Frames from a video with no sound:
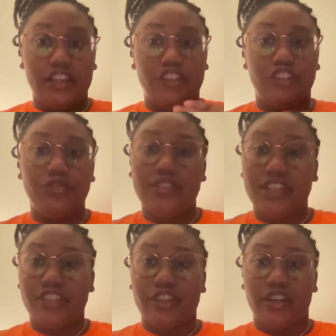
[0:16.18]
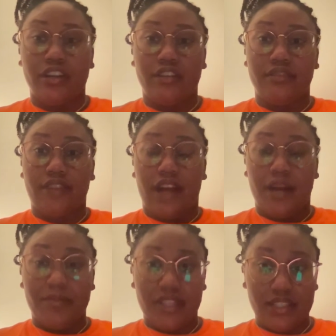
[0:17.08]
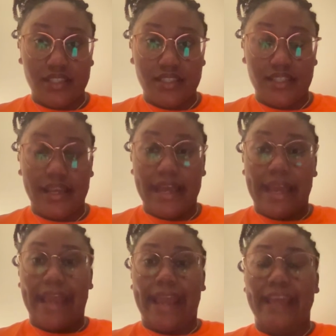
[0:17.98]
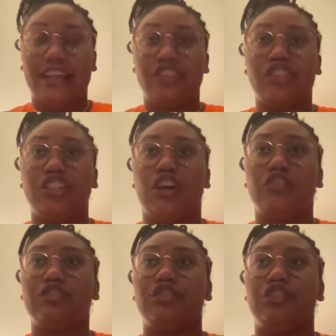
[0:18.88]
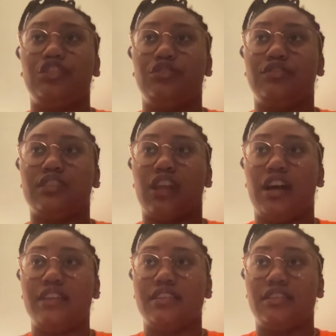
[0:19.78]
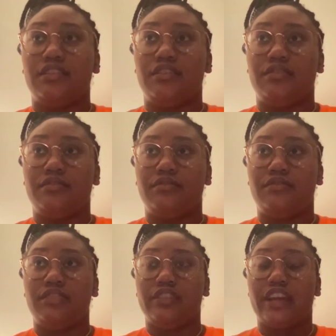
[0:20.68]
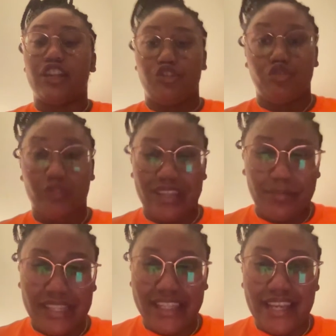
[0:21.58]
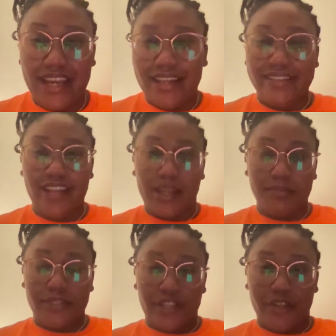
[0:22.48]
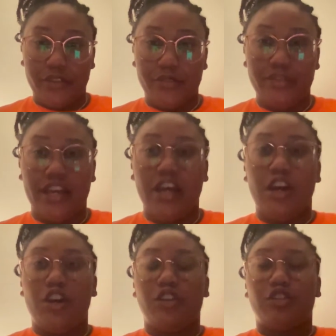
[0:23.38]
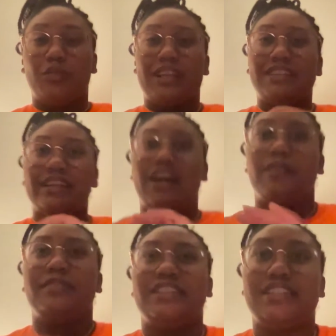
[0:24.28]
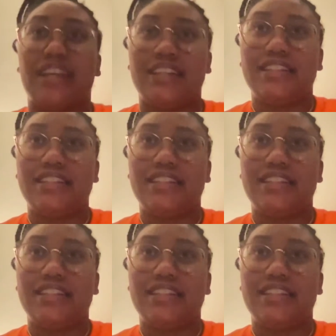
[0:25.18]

usage of ominous, and she also used lots of like a dreamy type tone. So when I say ominous, I